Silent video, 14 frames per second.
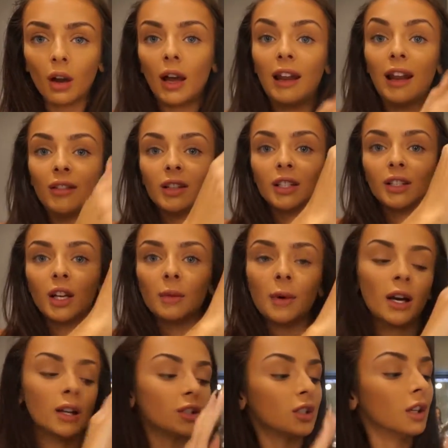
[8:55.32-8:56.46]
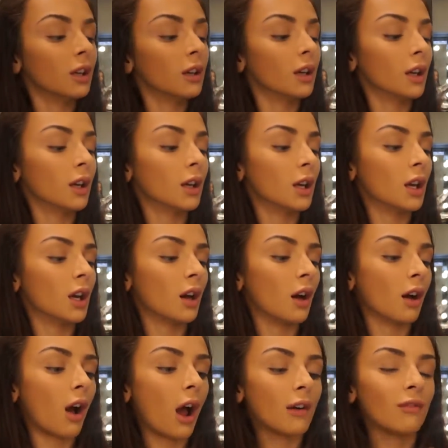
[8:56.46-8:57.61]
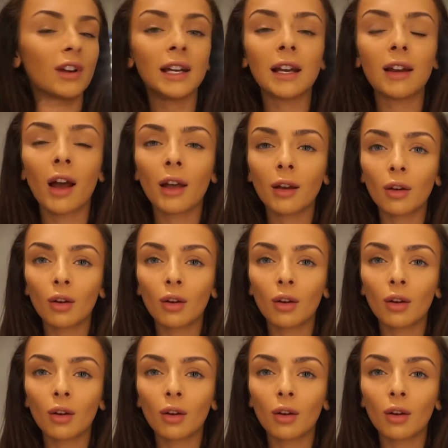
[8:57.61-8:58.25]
I love it so much. I really like,